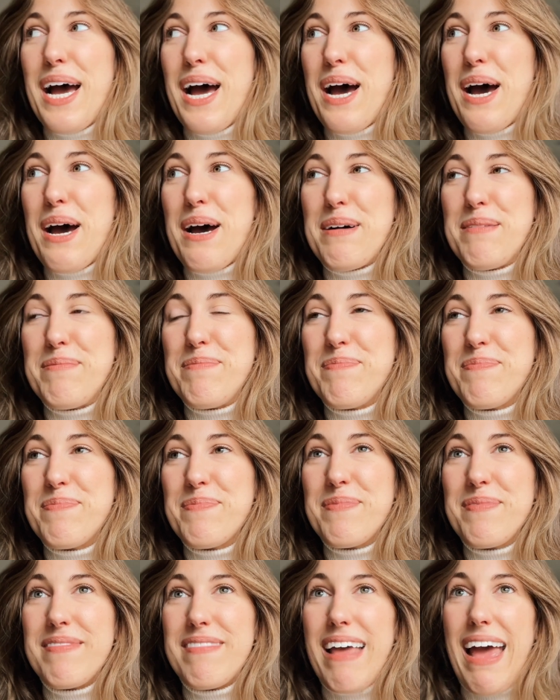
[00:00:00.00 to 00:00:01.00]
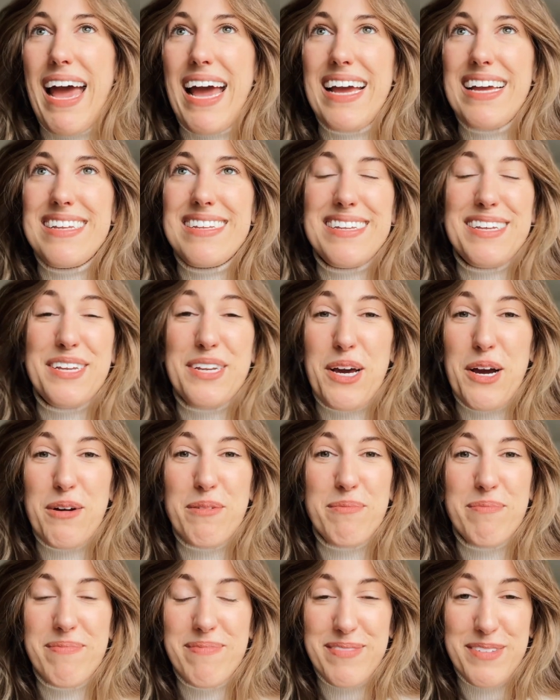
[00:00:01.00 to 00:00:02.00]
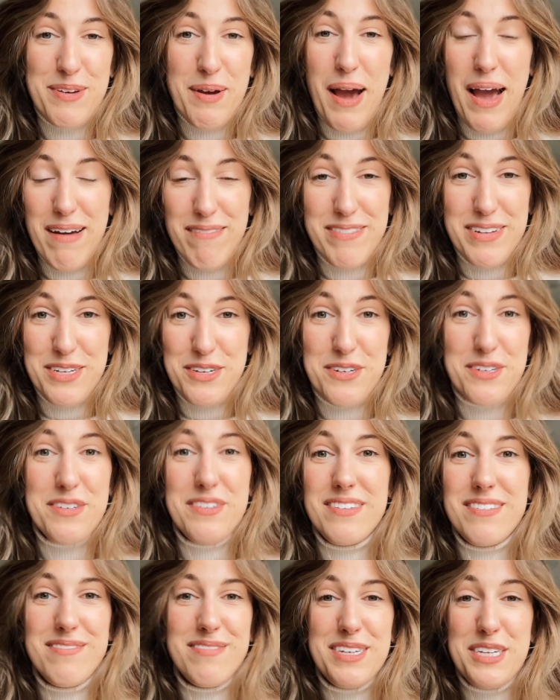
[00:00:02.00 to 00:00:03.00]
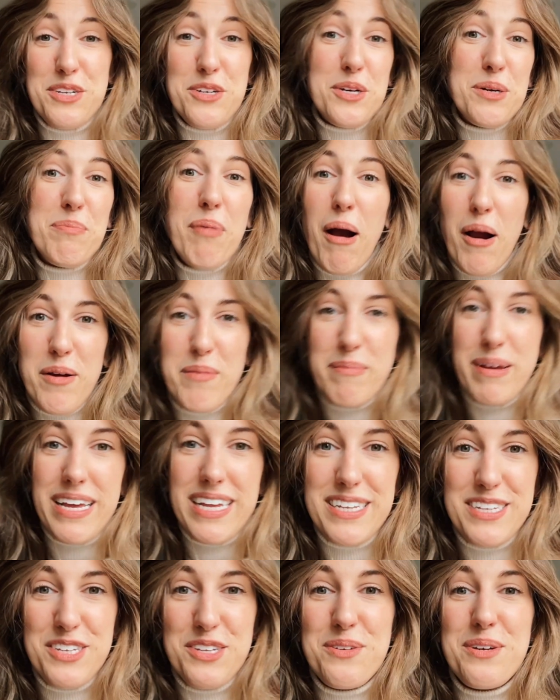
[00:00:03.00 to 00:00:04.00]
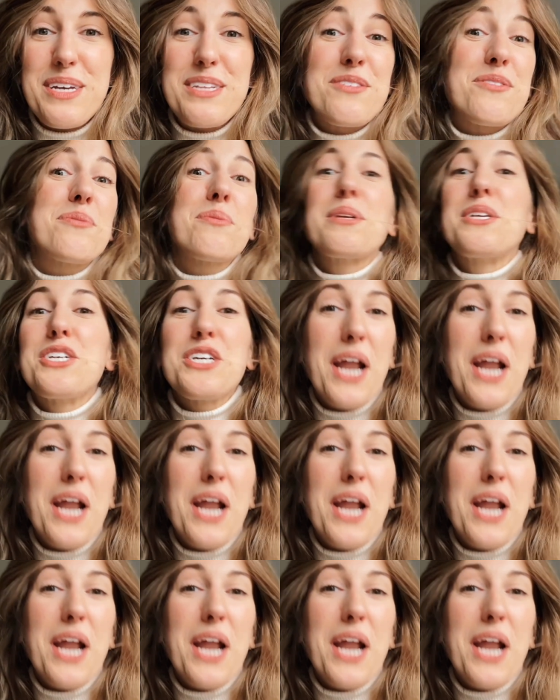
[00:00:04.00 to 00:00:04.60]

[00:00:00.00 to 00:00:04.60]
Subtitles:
that you have in your apartment. You can switch it